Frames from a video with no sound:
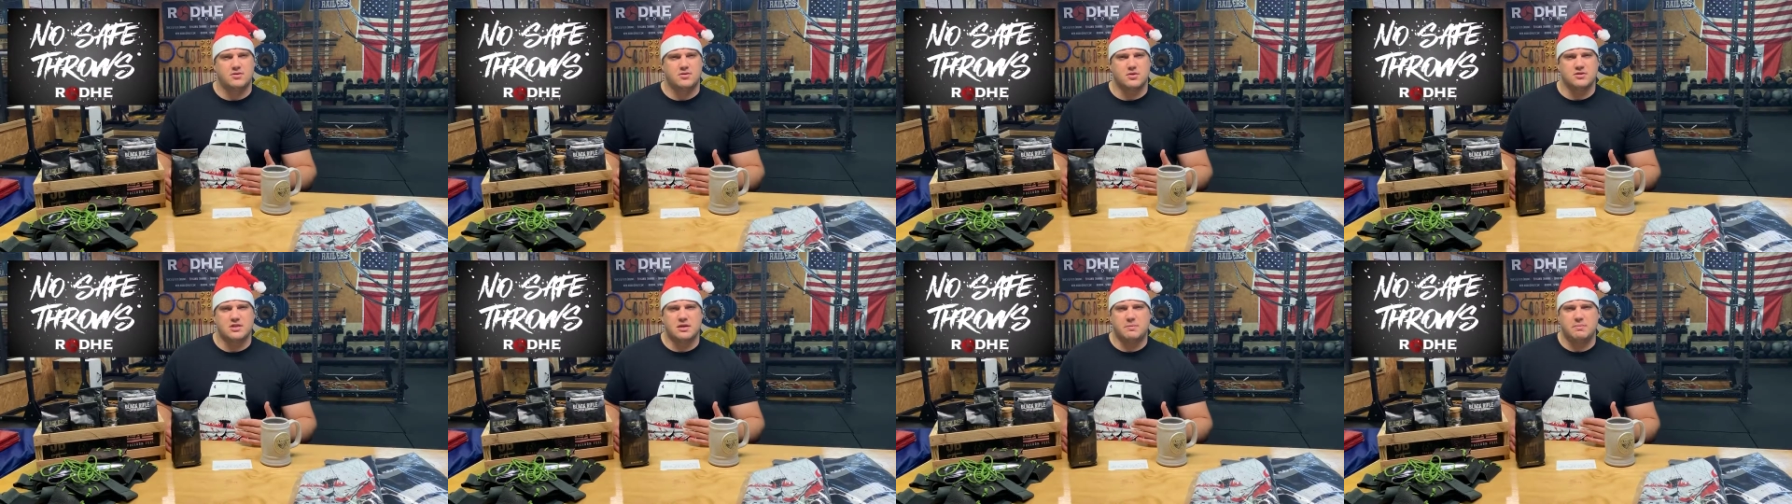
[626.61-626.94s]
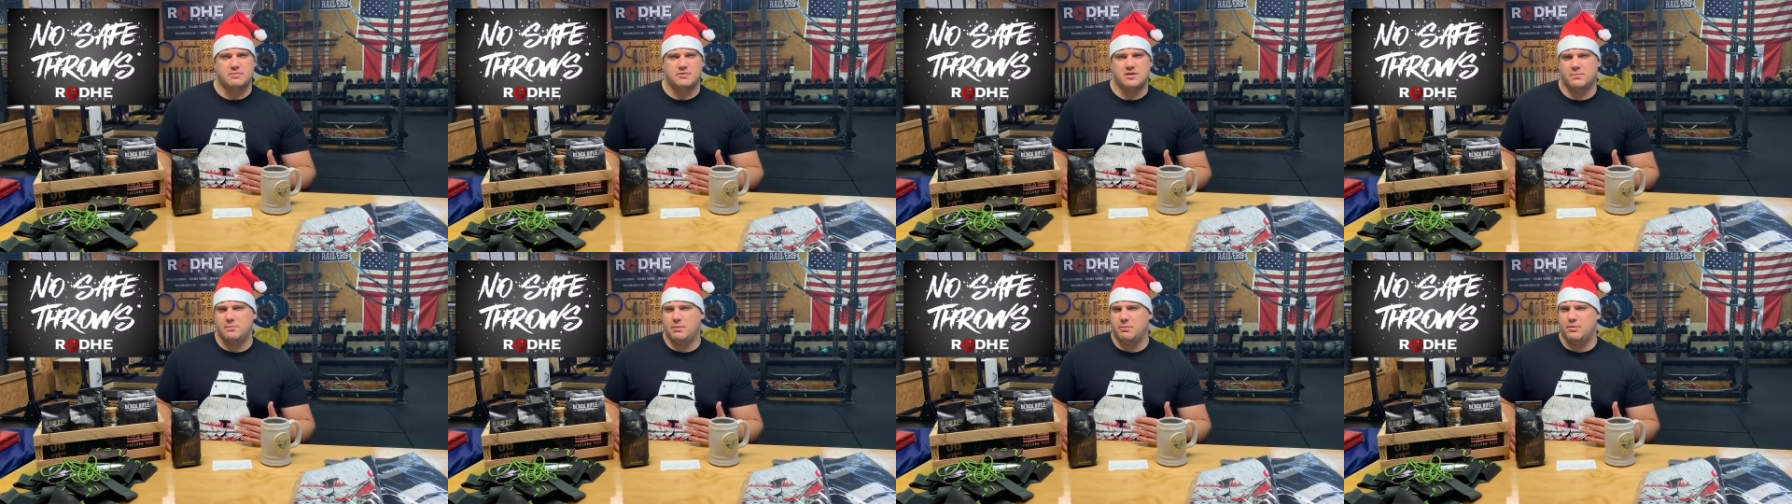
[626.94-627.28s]
so
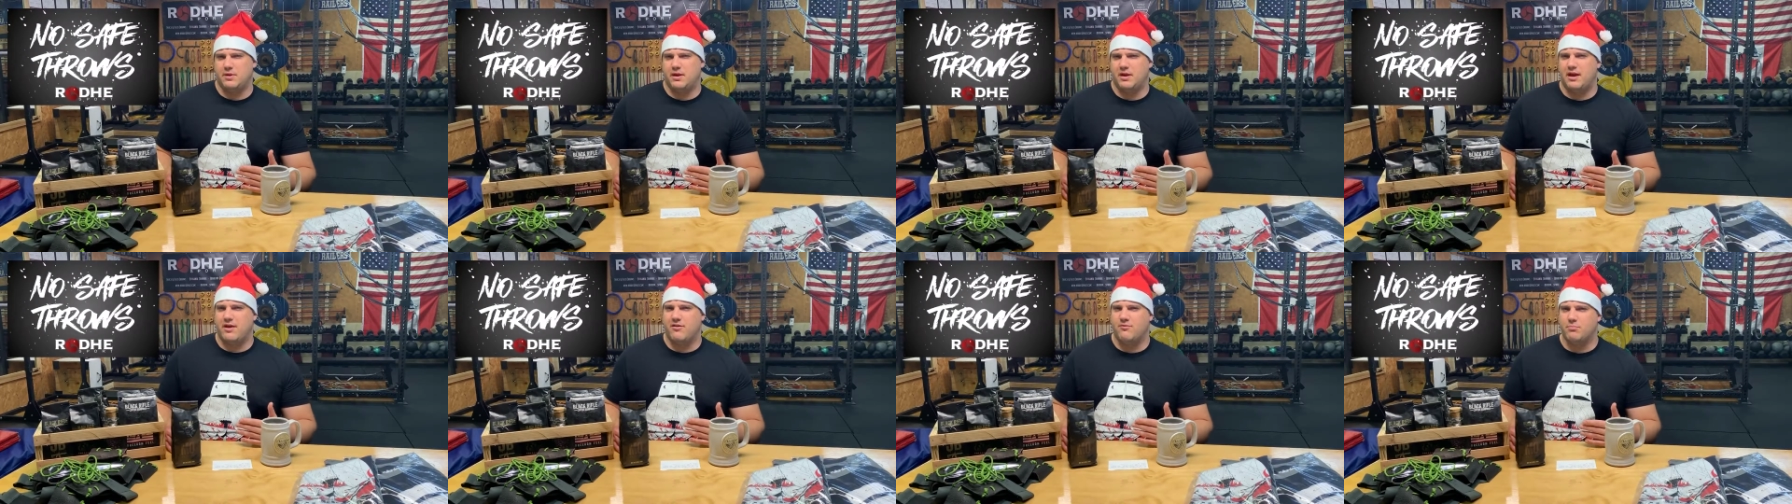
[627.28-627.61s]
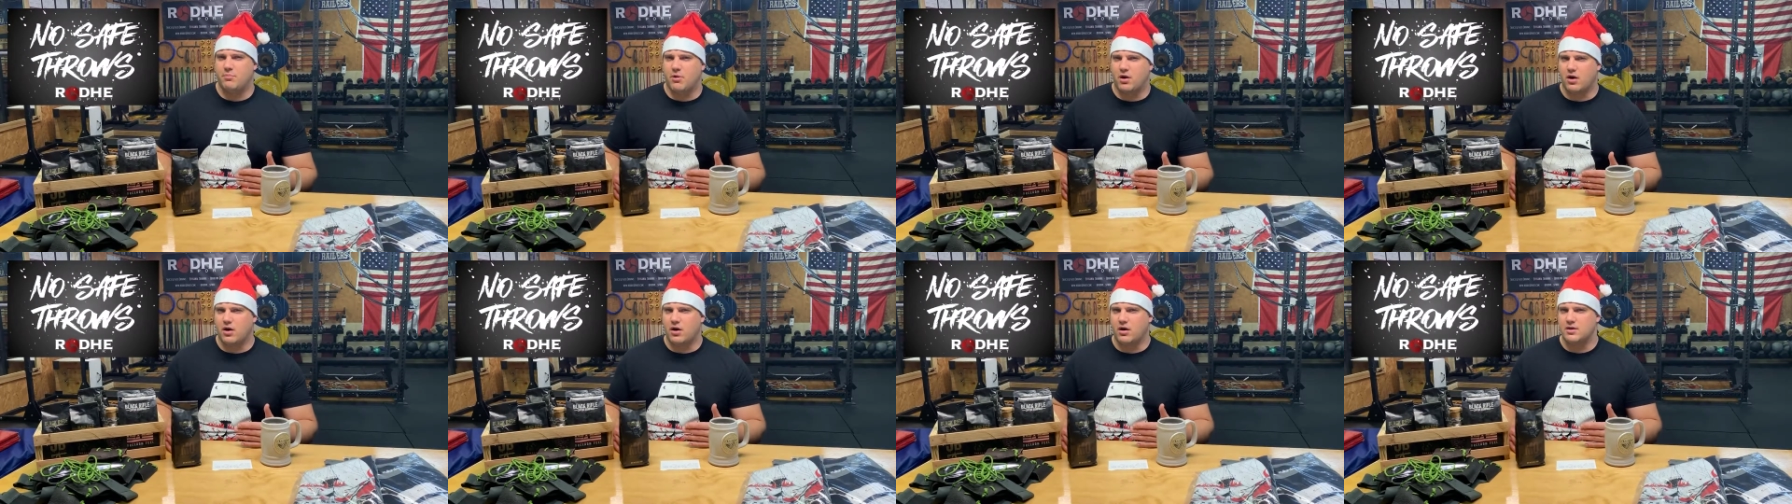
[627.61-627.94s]
some people didn't have
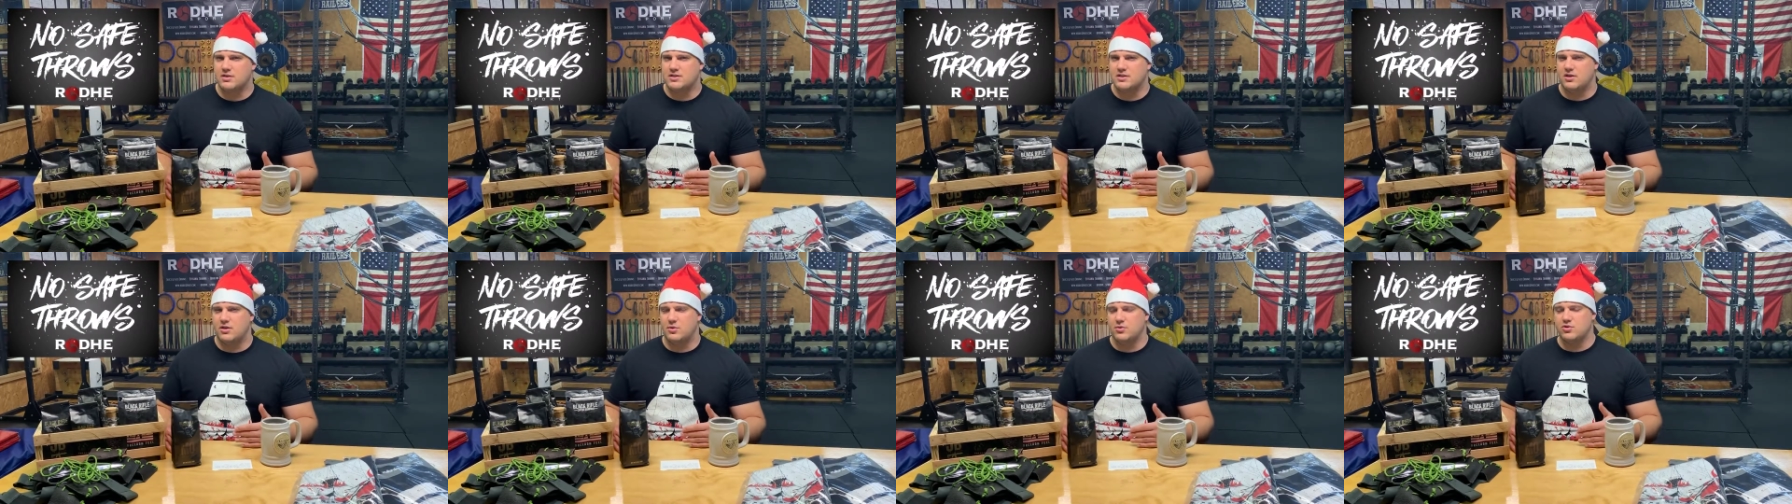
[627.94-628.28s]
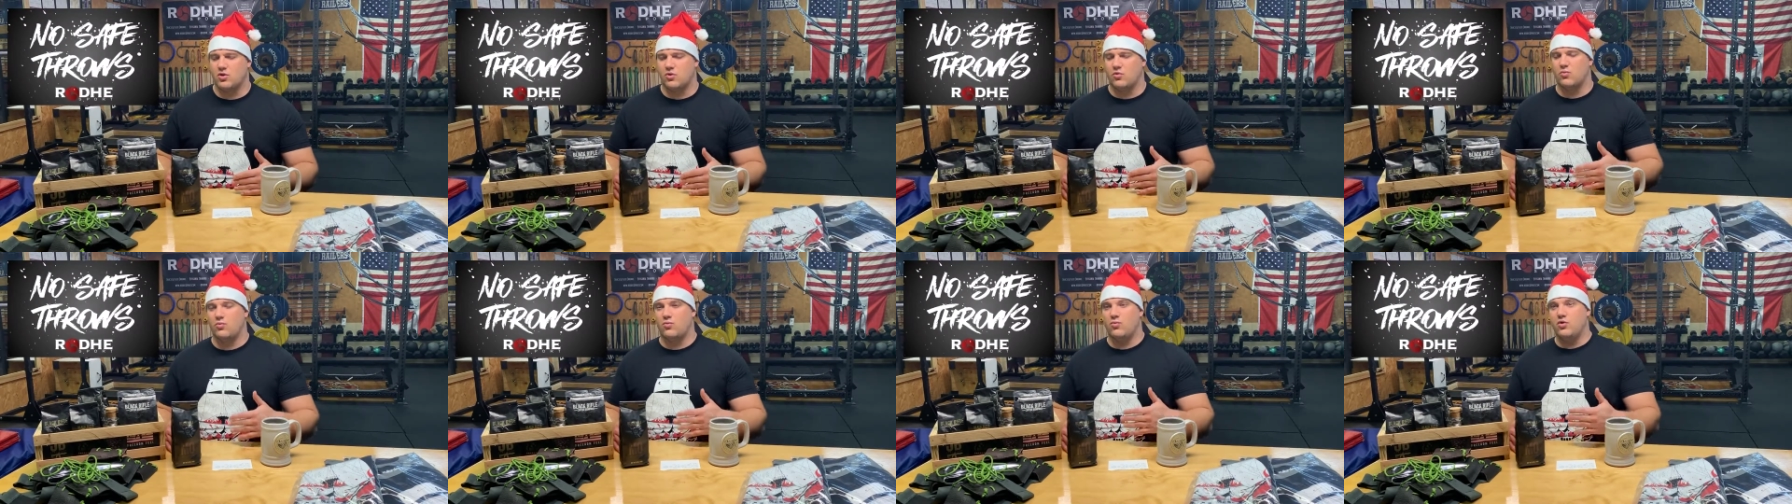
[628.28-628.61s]
marks, and there was
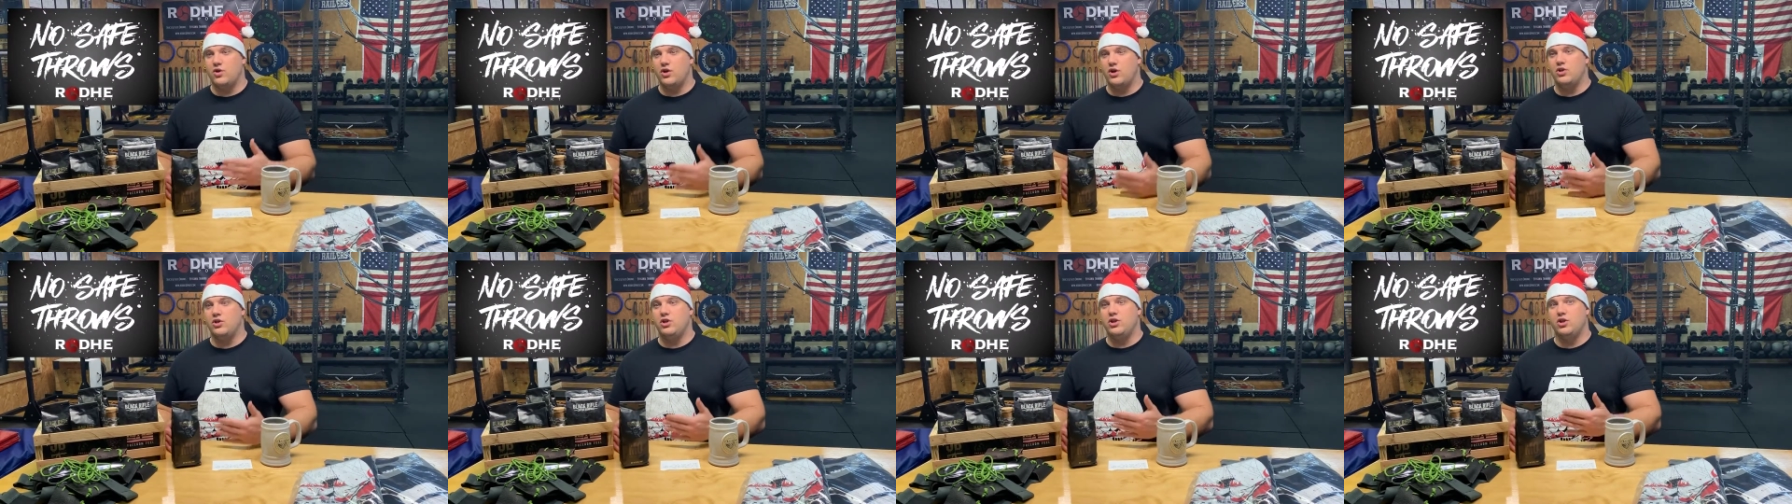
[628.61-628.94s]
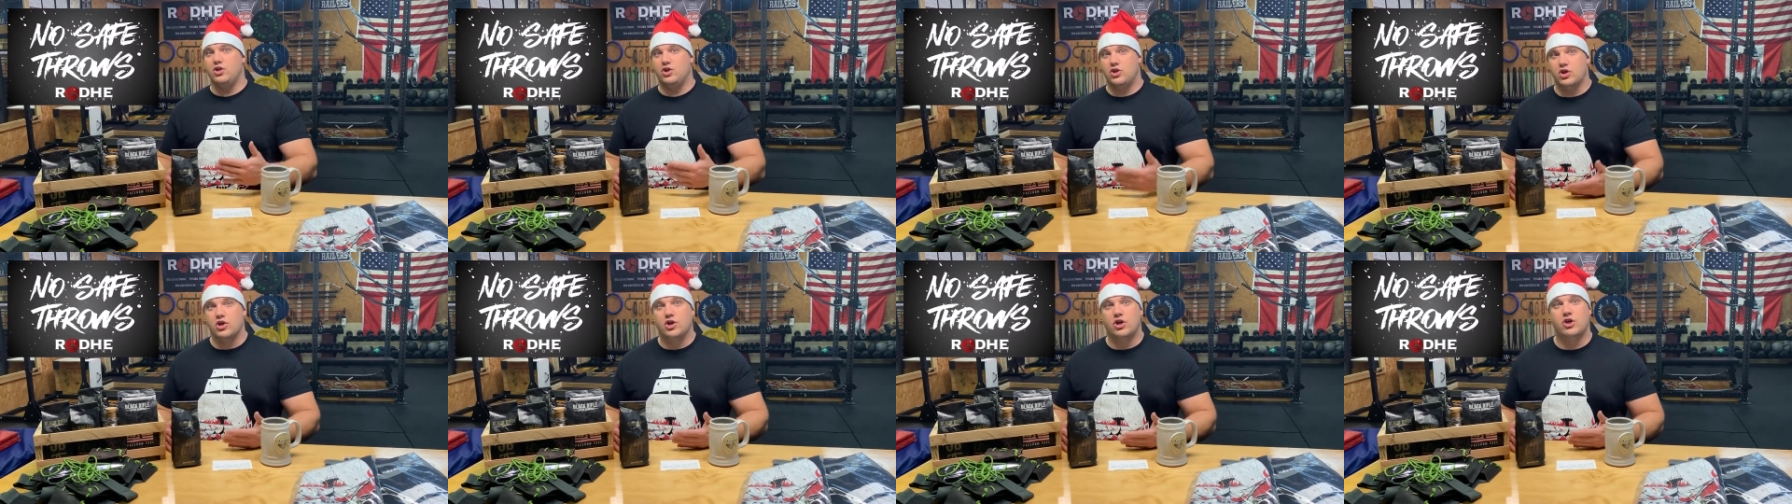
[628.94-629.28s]
a really
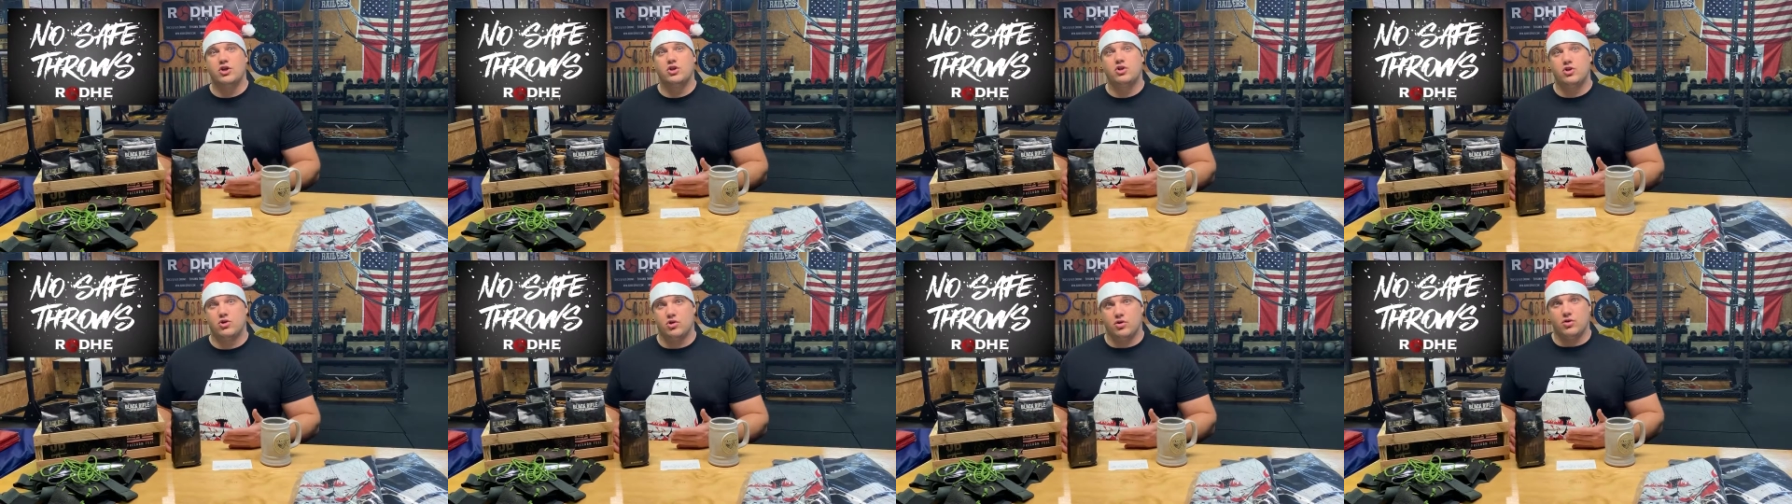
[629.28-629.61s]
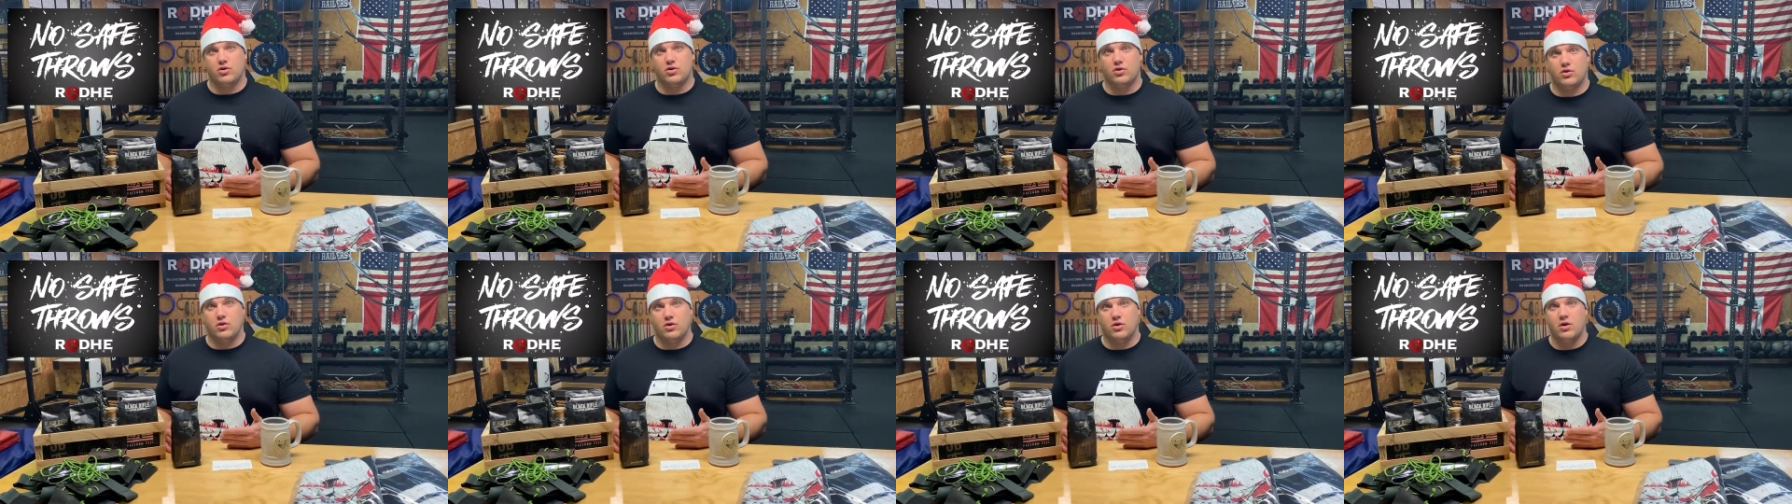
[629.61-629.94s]
good
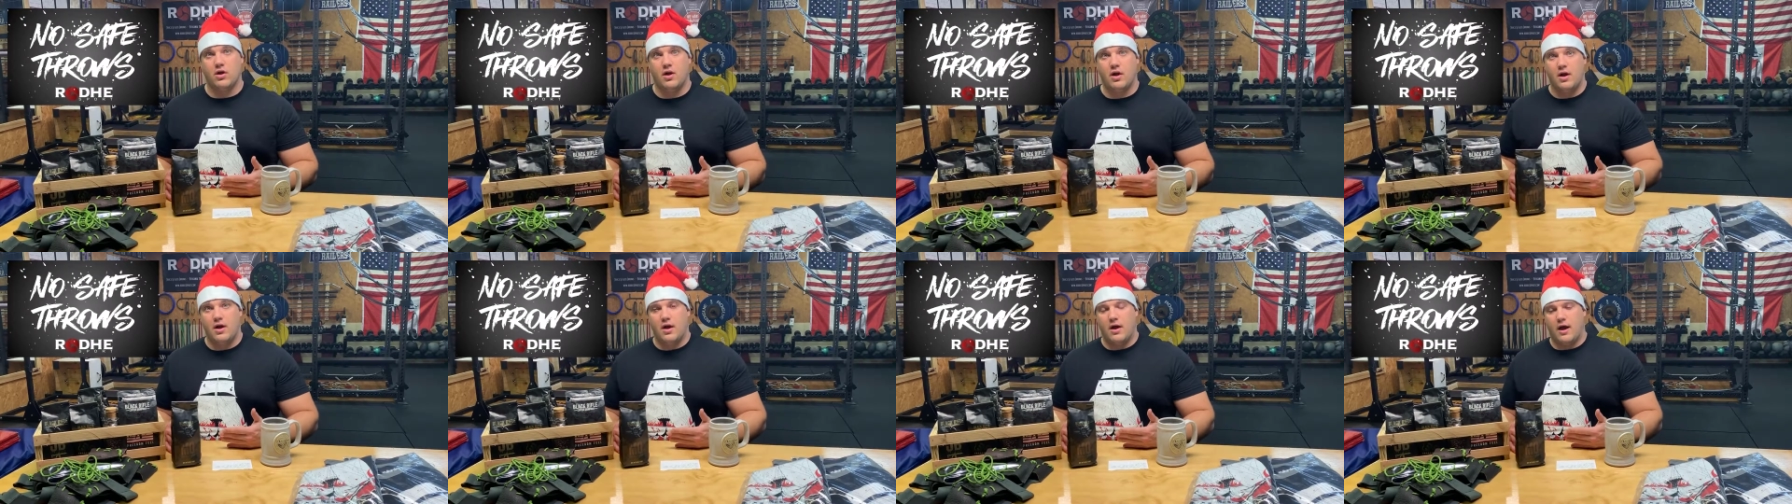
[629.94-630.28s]
girl